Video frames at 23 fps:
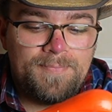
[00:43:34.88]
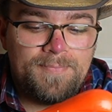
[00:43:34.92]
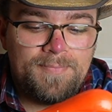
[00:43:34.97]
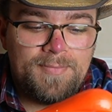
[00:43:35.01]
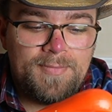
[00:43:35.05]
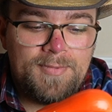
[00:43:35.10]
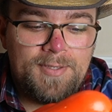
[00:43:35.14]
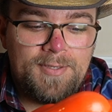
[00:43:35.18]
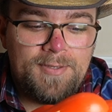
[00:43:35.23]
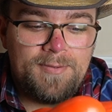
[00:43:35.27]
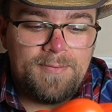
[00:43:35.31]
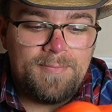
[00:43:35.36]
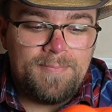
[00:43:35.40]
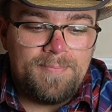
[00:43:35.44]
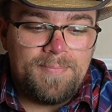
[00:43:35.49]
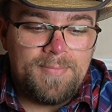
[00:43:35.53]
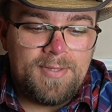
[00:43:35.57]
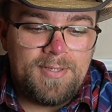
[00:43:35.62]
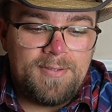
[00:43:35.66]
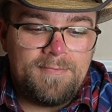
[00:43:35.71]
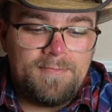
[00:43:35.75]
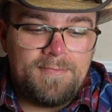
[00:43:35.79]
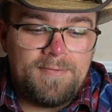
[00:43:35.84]
yeah,
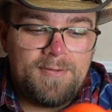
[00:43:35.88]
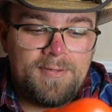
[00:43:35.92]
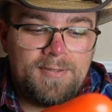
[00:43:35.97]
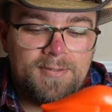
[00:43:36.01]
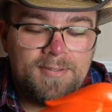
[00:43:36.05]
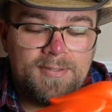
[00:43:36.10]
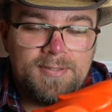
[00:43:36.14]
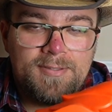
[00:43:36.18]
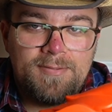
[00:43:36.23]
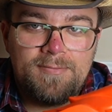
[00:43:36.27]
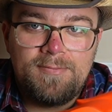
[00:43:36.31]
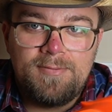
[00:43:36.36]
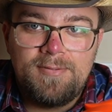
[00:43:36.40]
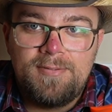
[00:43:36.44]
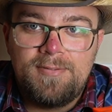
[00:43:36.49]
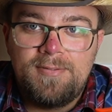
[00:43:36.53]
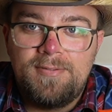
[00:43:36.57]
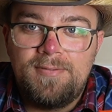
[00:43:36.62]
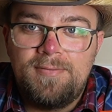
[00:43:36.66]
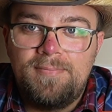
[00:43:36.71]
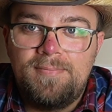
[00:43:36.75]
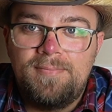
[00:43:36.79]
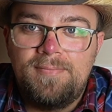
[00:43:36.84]
I feel like this was
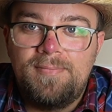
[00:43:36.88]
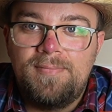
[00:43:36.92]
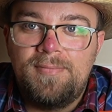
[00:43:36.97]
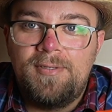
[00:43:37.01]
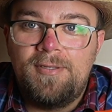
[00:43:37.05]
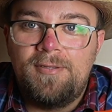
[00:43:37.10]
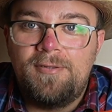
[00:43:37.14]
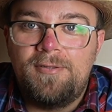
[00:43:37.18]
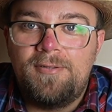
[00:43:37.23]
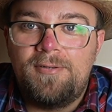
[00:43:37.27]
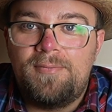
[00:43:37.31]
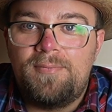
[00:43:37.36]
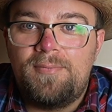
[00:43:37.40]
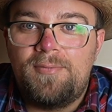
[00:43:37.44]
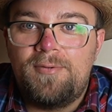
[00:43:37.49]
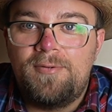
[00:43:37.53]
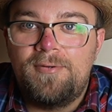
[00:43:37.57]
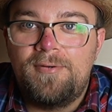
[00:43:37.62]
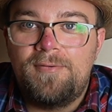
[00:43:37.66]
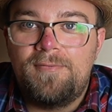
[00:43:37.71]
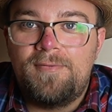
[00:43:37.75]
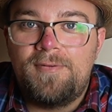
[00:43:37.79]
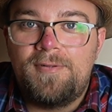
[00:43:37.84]
a little
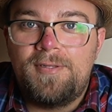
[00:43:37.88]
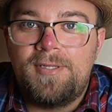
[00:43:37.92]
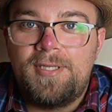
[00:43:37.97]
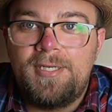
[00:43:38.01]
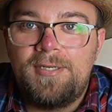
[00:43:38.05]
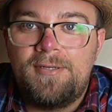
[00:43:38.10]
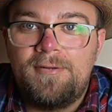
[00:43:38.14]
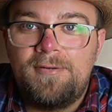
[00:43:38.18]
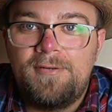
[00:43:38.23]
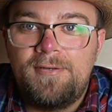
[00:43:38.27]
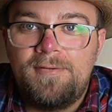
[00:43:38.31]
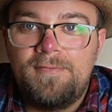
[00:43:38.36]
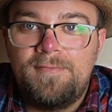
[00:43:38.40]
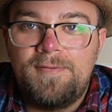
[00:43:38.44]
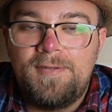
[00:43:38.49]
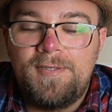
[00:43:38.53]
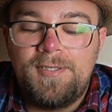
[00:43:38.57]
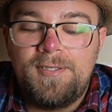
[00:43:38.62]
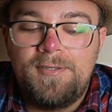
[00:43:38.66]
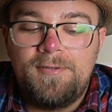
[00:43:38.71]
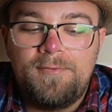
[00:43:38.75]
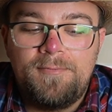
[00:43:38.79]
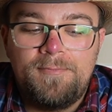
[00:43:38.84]
more of a lighthearted
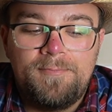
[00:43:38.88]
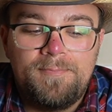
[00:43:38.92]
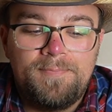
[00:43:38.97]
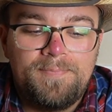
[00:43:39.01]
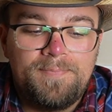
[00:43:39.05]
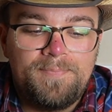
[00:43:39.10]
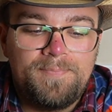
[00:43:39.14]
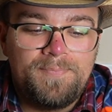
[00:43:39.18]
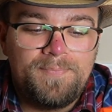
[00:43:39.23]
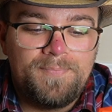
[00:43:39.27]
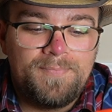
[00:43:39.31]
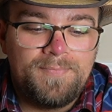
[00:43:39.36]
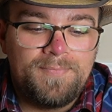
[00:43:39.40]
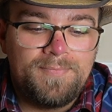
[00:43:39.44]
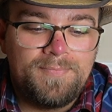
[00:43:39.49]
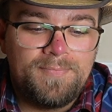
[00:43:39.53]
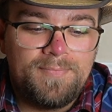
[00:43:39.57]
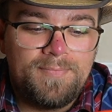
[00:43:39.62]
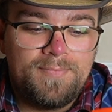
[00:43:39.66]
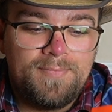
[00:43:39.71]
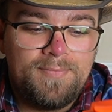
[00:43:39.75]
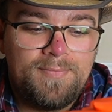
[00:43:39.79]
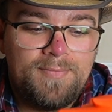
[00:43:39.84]
video,
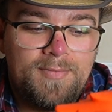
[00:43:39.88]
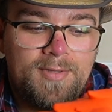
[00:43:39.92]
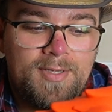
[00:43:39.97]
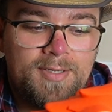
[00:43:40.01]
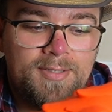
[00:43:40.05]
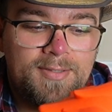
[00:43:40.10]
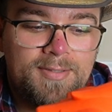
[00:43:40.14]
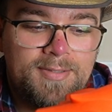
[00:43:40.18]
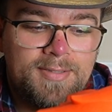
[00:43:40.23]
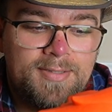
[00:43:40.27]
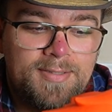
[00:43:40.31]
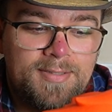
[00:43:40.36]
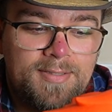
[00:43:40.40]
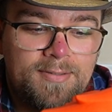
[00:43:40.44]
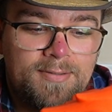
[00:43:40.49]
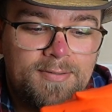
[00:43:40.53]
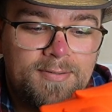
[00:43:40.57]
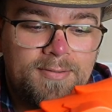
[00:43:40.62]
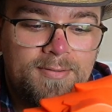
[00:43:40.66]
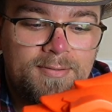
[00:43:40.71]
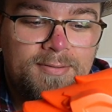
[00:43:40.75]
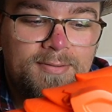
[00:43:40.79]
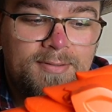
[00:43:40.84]
not as
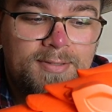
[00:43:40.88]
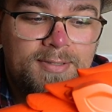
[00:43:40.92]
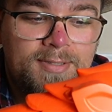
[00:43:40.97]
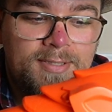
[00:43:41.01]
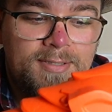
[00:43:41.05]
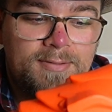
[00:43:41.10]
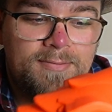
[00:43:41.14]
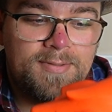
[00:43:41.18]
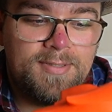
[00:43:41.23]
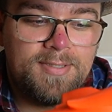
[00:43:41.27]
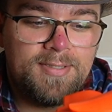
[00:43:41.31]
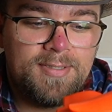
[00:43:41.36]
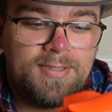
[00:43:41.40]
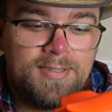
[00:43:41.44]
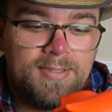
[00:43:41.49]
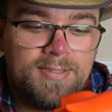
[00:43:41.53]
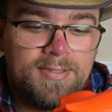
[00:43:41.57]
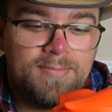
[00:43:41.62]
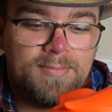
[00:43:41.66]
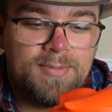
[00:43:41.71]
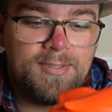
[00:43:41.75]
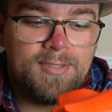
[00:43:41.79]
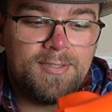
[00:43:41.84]
serious
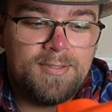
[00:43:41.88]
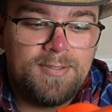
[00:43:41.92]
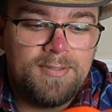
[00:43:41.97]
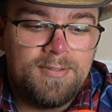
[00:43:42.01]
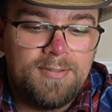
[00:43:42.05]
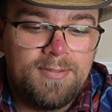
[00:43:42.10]
as my